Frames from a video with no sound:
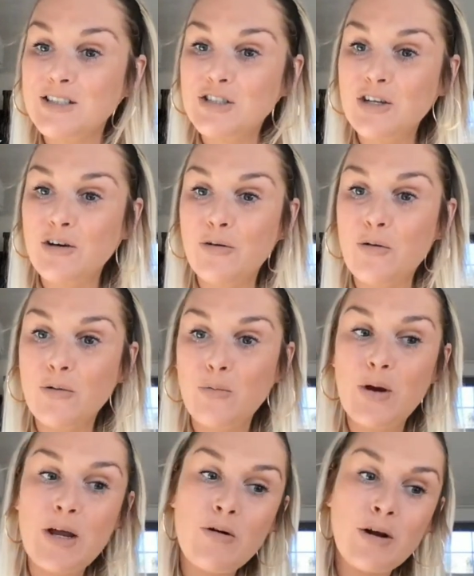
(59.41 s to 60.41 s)
So
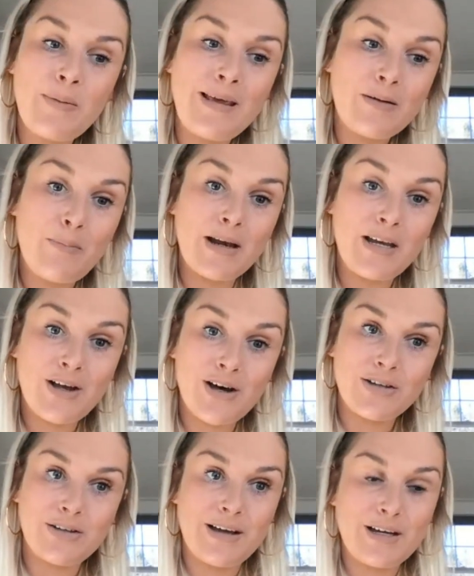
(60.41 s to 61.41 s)
we want to make money
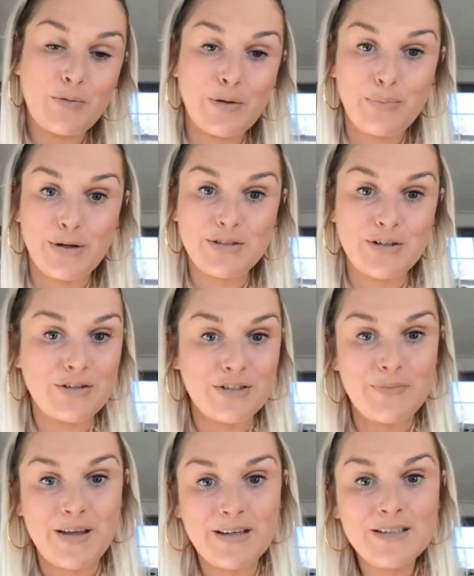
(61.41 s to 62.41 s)
online with print on
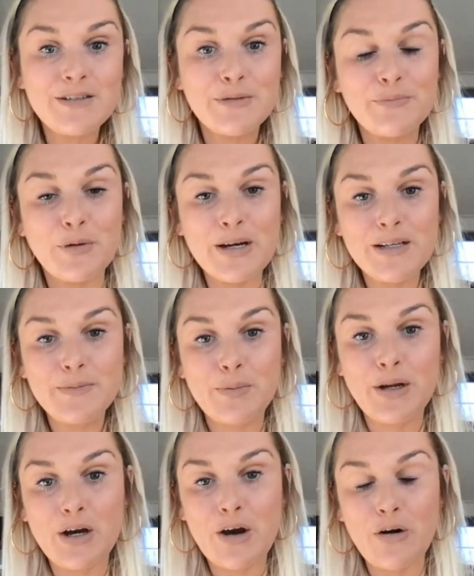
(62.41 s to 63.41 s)
demand, right? We
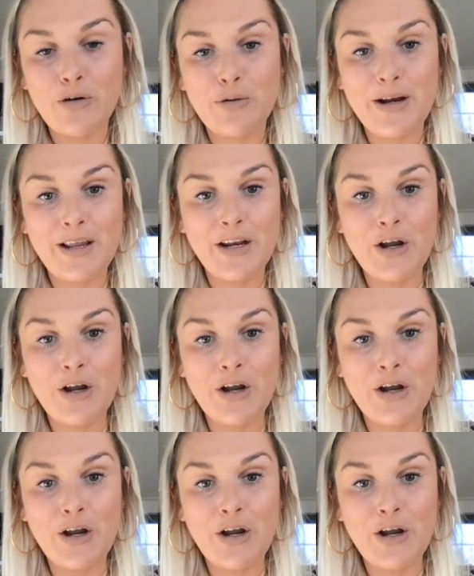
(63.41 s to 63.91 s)
are creating an